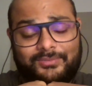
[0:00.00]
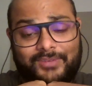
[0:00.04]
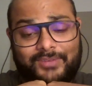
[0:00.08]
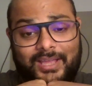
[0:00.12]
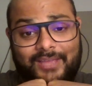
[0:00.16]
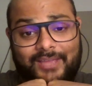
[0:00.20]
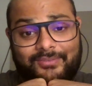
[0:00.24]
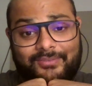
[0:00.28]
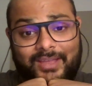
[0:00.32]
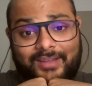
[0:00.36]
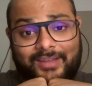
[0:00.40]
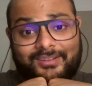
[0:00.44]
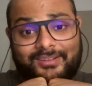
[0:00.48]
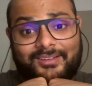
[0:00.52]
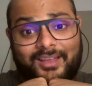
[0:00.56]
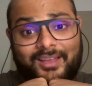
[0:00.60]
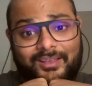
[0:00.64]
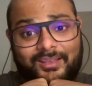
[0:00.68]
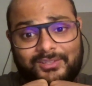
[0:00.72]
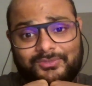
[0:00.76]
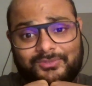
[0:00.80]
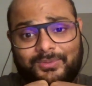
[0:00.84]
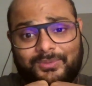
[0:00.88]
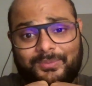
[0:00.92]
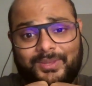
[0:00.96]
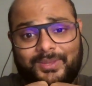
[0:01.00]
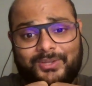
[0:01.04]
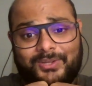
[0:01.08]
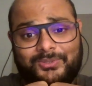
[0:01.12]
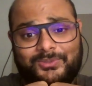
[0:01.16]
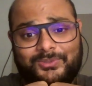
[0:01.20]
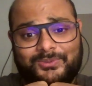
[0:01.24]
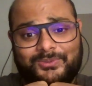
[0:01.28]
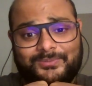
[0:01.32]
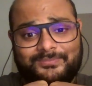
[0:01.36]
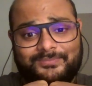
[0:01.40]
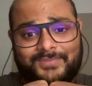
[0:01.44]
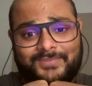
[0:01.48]
I've had clients from there
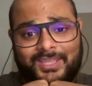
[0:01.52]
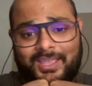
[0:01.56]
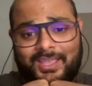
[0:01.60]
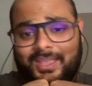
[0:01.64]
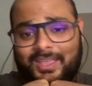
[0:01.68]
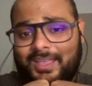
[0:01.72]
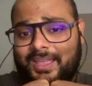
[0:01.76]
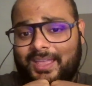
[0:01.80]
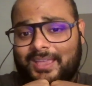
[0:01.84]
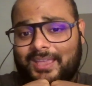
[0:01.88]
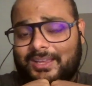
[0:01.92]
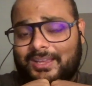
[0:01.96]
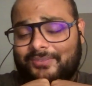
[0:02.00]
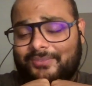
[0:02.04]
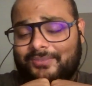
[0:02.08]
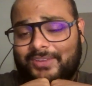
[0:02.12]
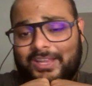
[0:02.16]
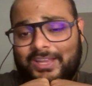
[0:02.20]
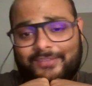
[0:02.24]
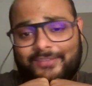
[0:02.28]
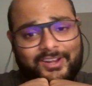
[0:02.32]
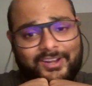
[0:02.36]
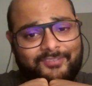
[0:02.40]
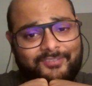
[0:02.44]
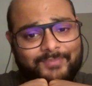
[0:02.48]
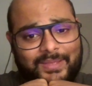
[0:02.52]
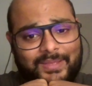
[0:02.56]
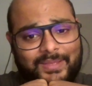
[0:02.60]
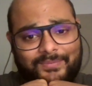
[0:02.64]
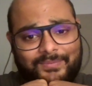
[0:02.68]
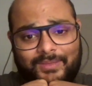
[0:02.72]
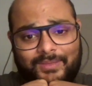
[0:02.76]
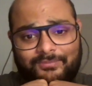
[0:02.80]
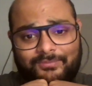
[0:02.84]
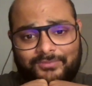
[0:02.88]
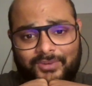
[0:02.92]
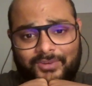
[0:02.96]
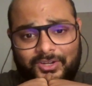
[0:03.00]
too. And whenever I've met
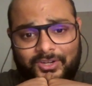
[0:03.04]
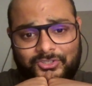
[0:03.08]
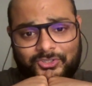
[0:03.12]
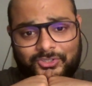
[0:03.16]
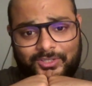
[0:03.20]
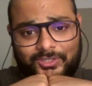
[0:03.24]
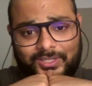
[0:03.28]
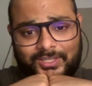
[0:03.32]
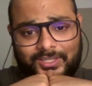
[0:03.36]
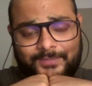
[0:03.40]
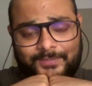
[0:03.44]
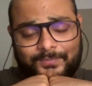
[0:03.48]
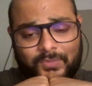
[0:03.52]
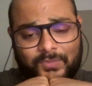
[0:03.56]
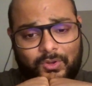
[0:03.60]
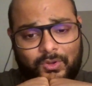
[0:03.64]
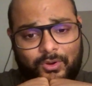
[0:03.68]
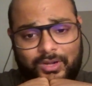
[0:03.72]
them virtually